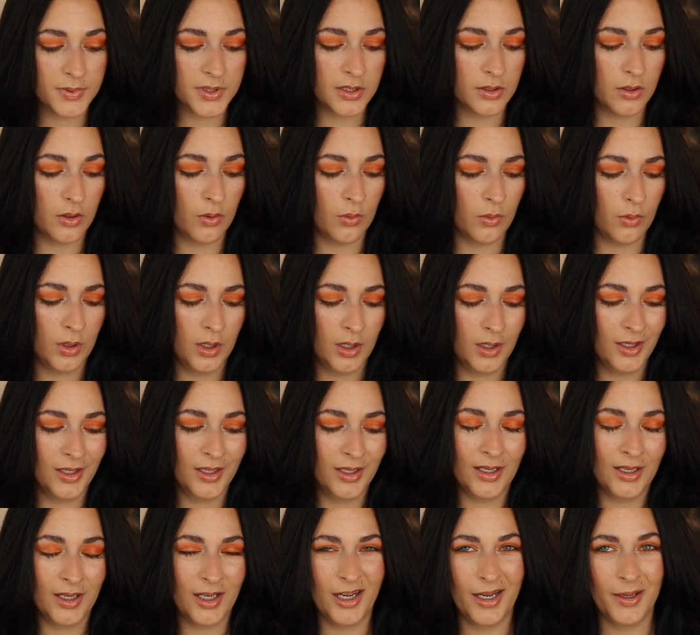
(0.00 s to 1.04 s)
So,
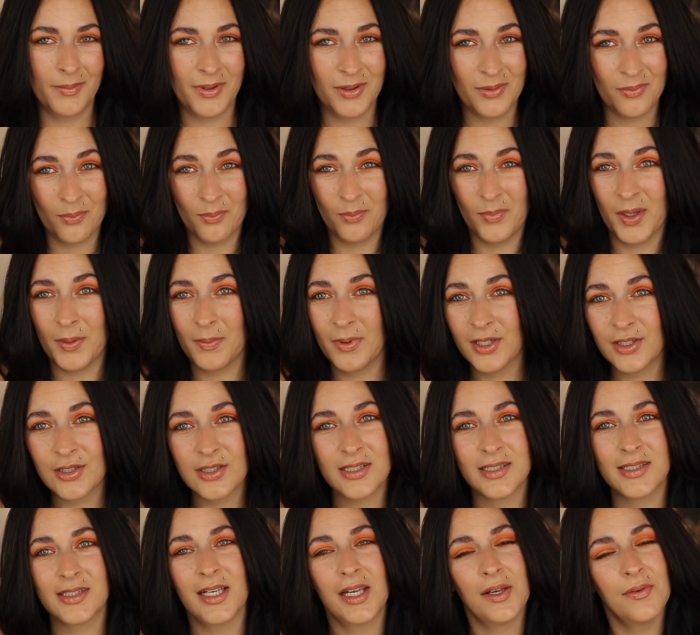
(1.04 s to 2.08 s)
I mean, maybe
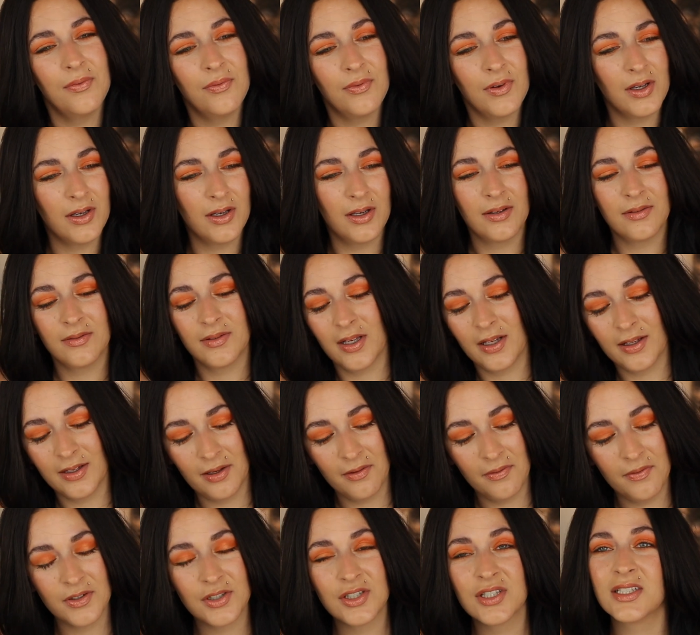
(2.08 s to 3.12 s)
just save,
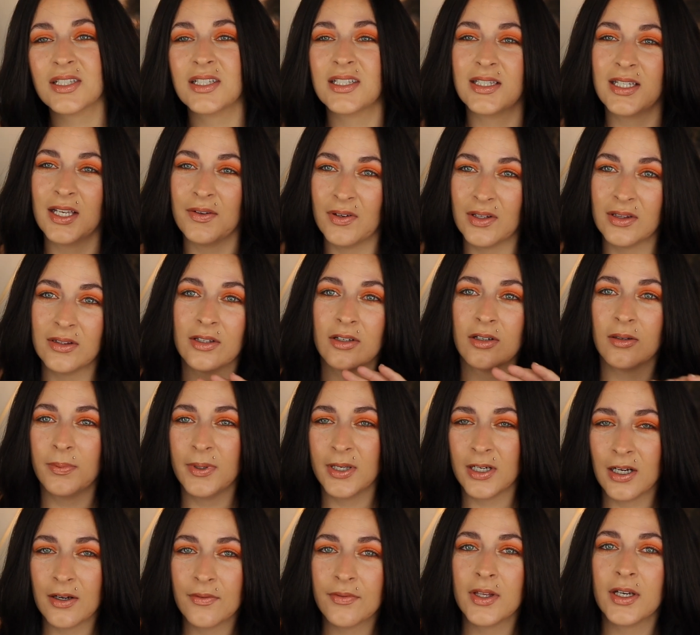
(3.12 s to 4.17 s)
even just to save a little
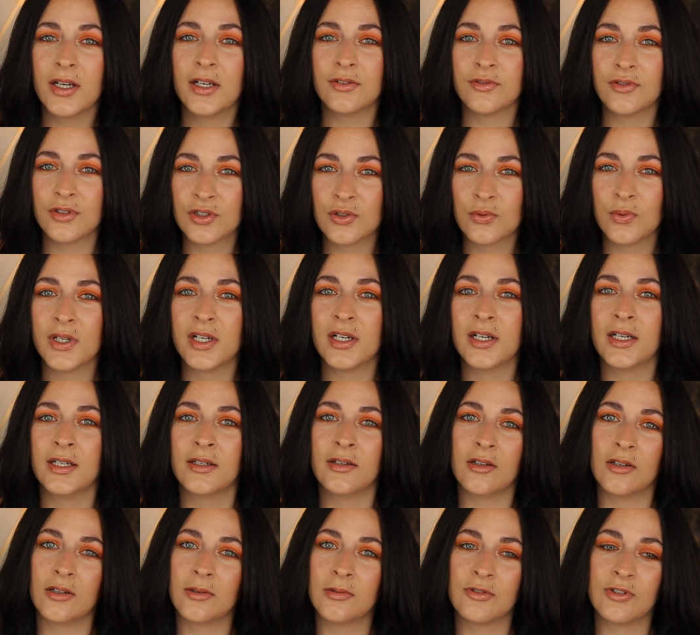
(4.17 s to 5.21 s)
bit off the
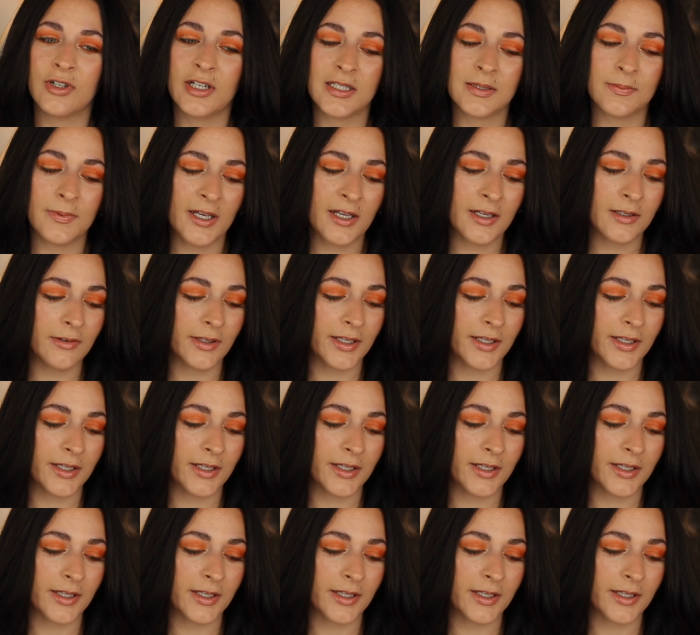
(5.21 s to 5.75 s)
$129 Trice bag.